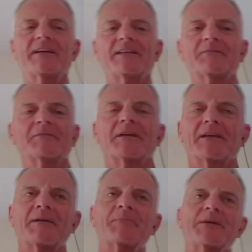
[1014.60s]
And
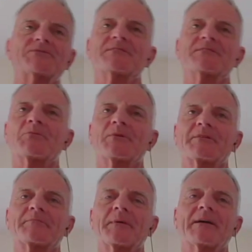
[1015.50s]
I mentioned that one
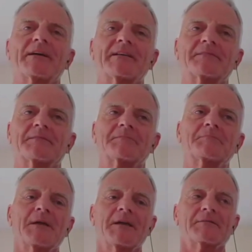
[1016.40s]
of
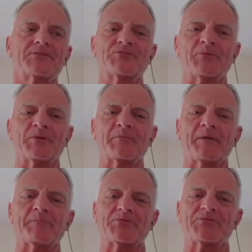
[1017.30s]
my
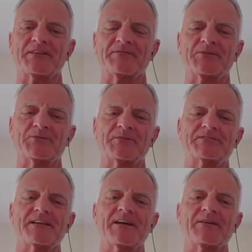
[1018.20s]
perceived
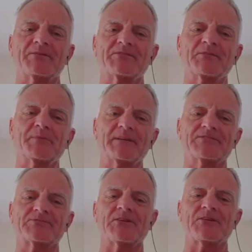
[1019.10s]
duties now is to be a
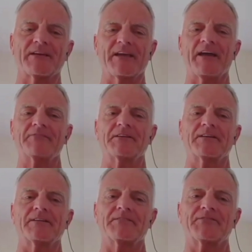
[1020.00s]
strong
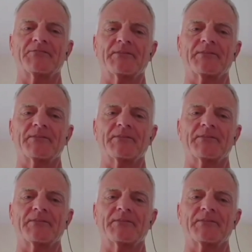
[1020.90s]
advocate for